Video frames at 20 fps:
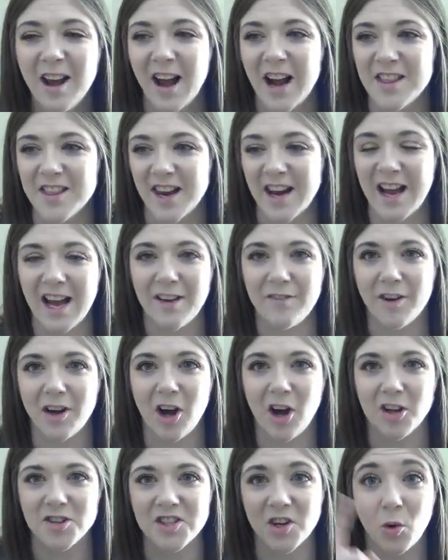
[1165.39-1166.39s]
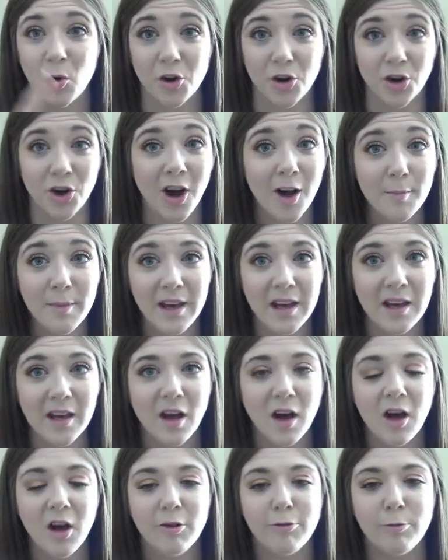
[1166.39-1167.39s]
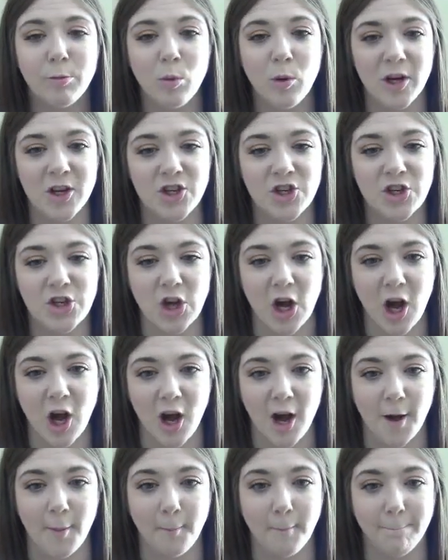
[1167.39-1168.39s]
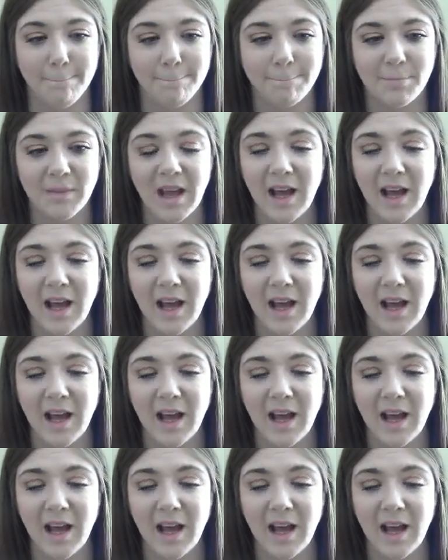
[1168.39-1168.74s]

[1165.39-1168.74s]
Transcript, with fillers: And then I have an Ulta order coming, which um,